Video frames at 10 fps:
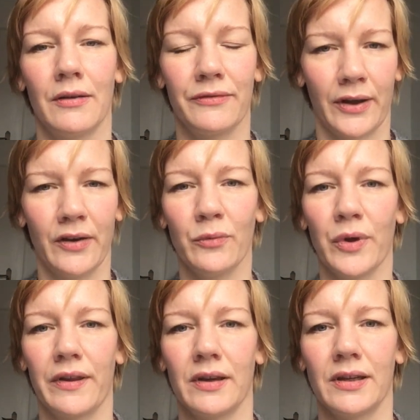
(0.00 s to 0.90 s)
fun
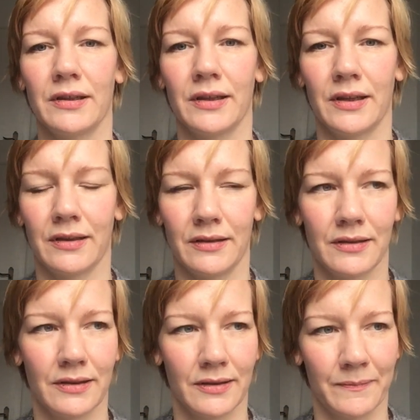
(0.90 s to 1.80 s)
with it
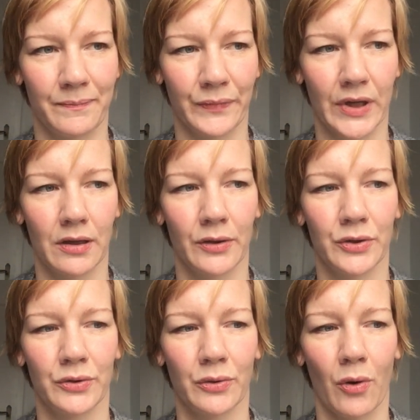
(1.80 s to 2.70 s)
and um, a
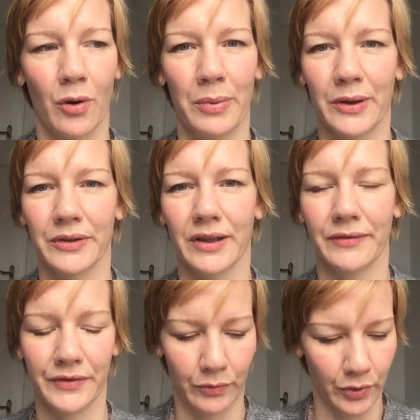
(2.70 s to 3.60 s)
lot to talk about
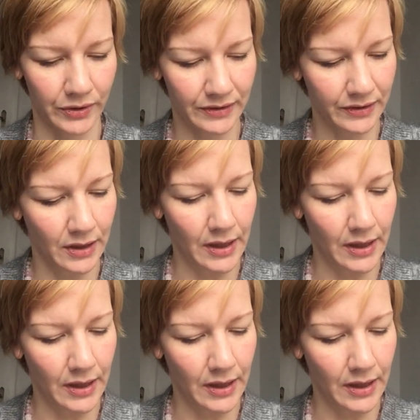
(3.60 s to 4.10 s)
afterwards.